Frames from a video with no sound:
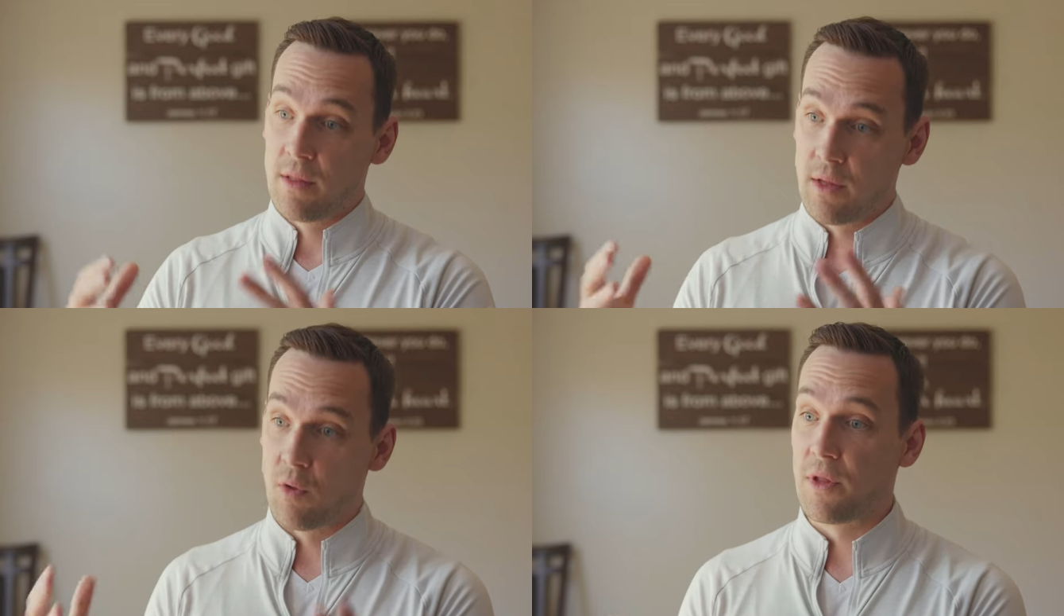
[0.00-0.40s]

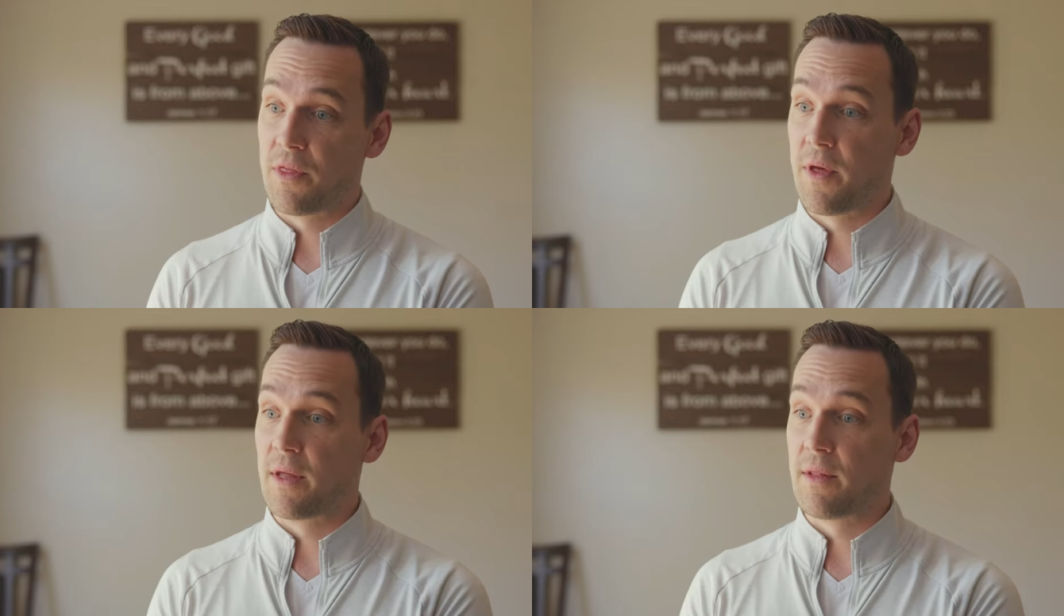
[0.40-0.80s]
the only
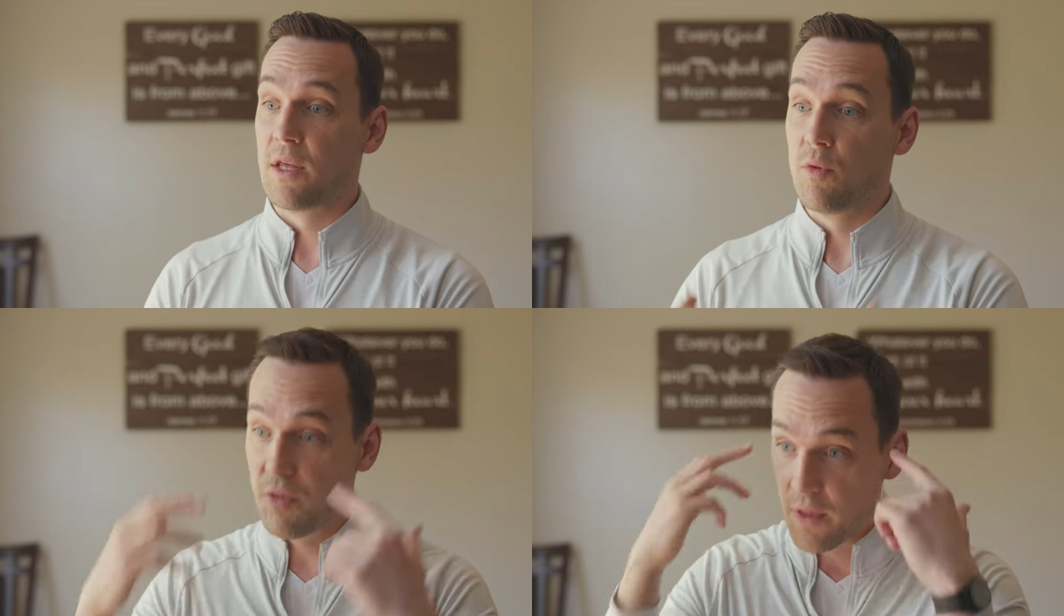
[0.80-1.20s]
thing
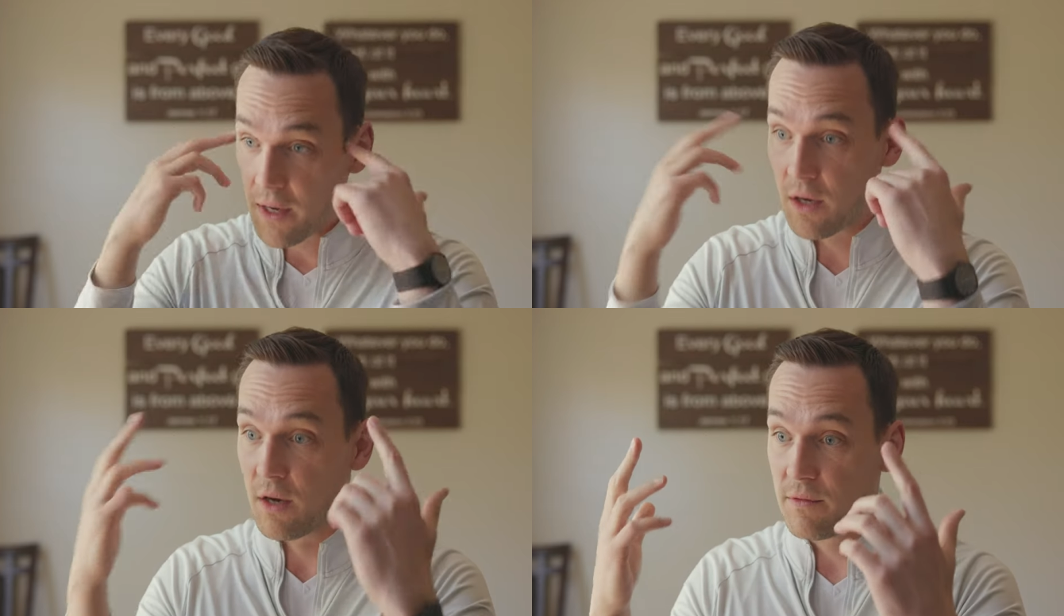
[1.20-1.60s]
that you
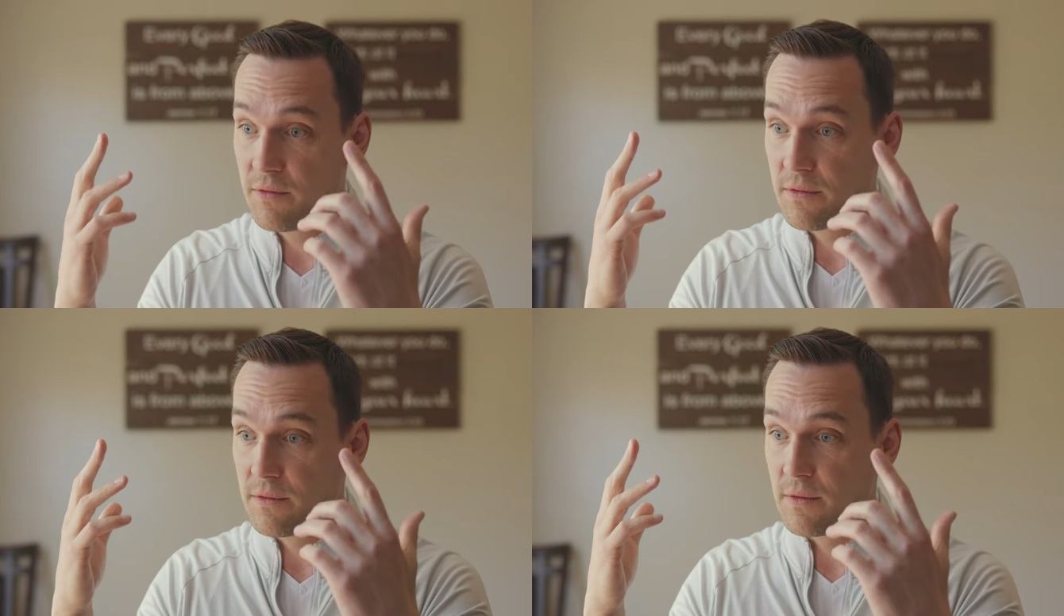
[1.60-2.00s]
think of
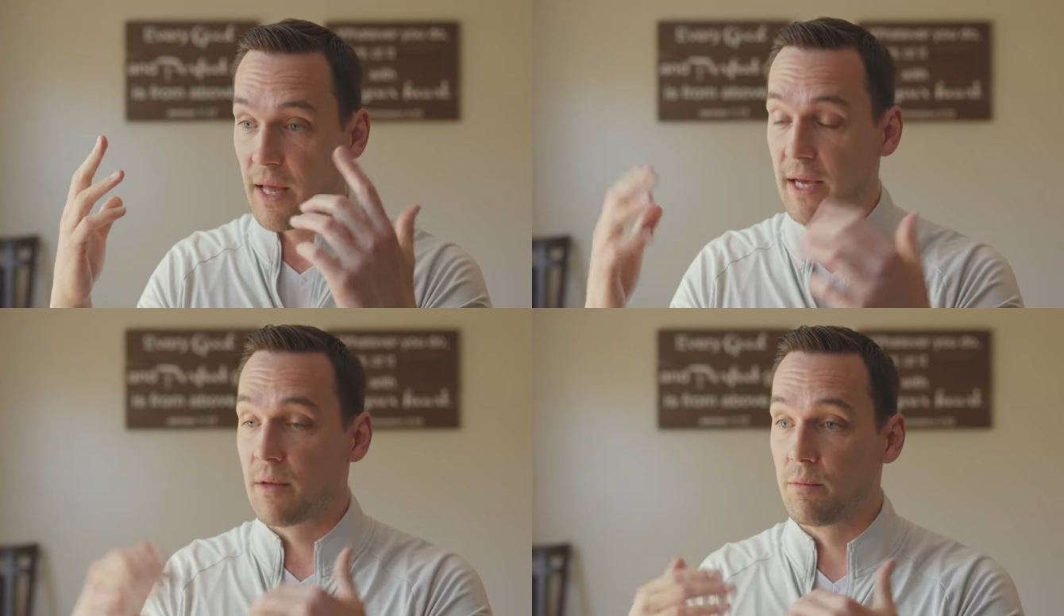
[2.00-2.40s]

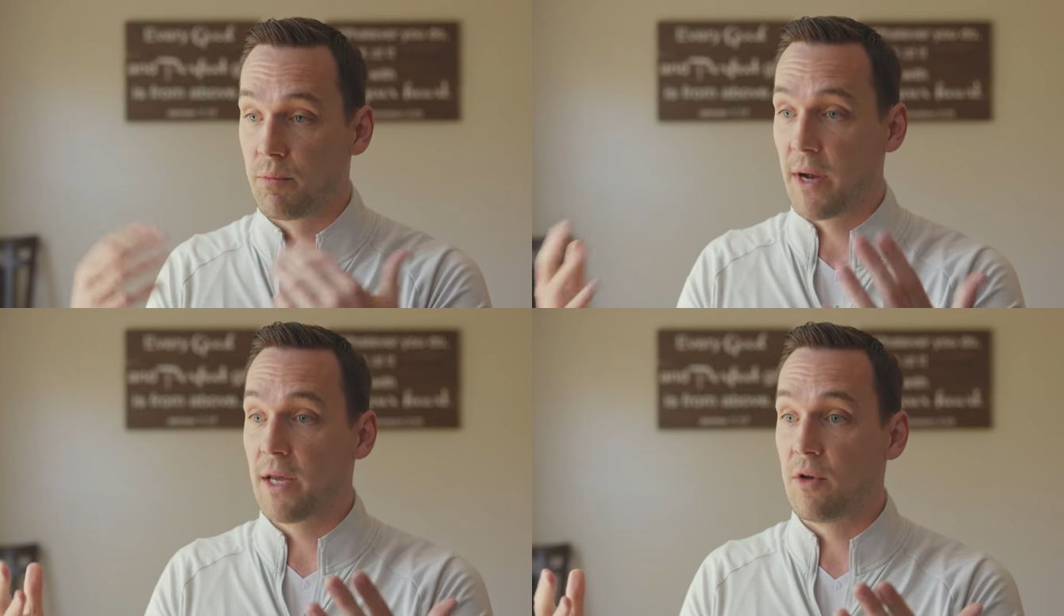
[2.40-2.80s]
that can
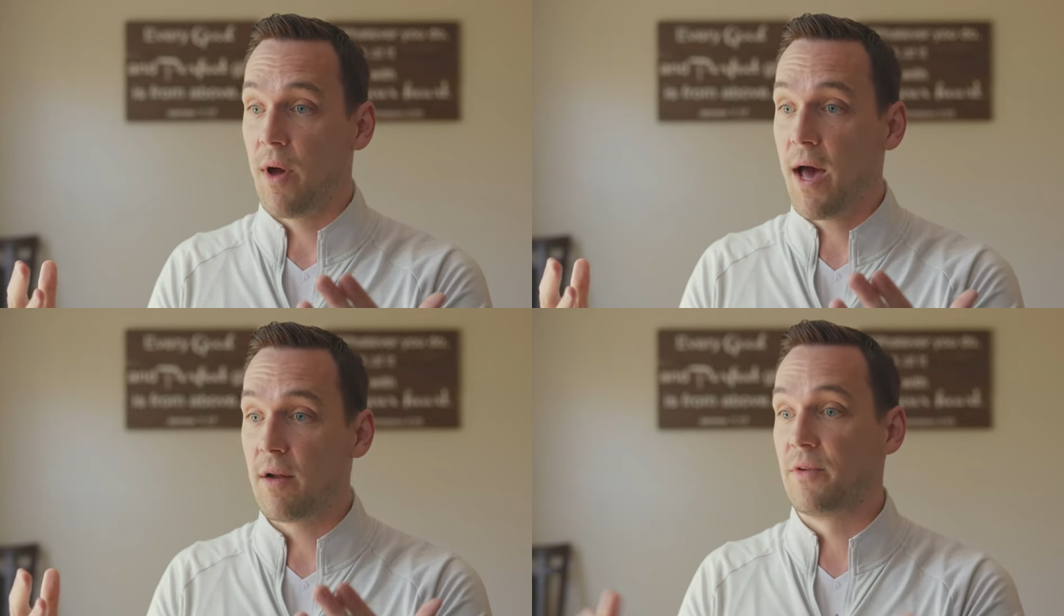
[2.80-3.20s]
break you
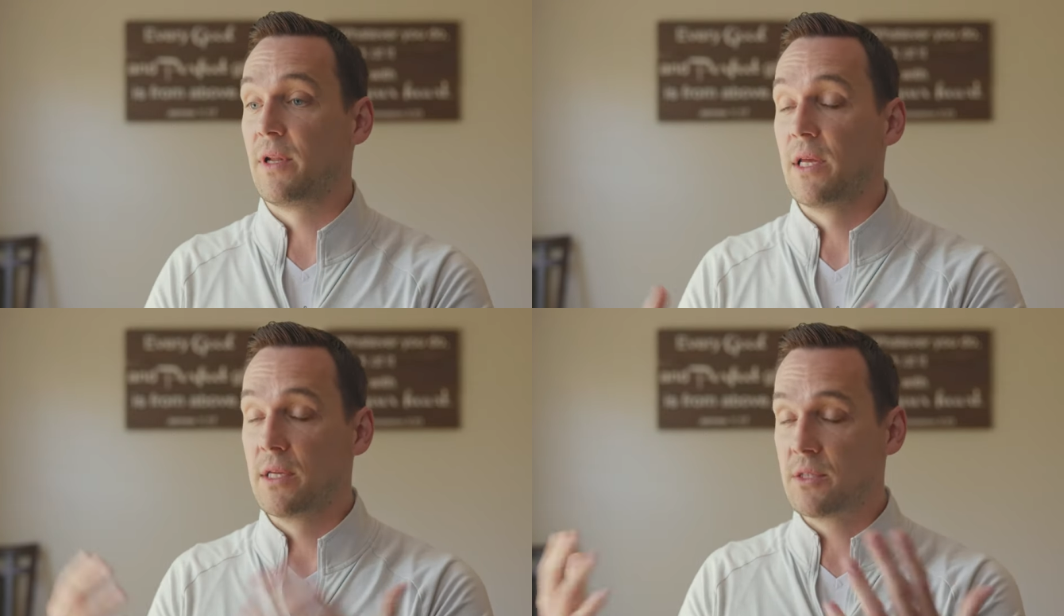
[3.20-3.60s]
out of
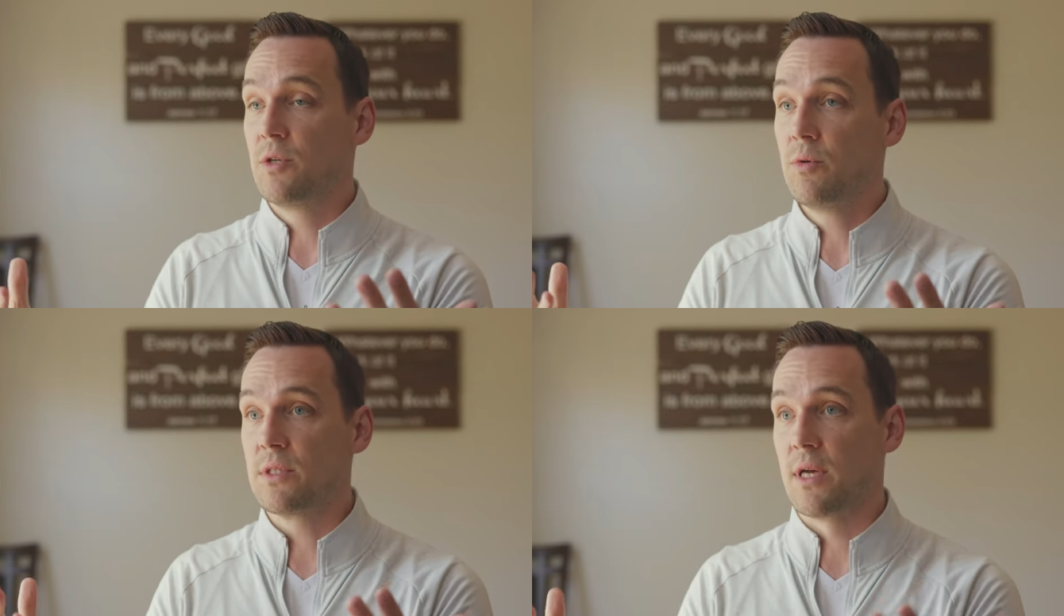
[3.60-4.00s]
it is
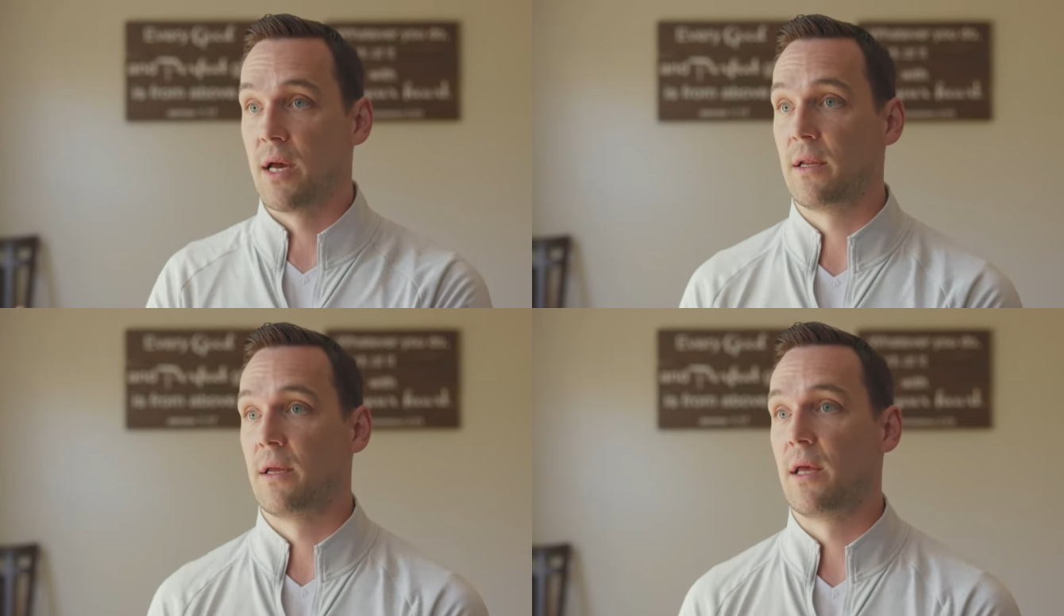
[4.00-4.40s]
suicide.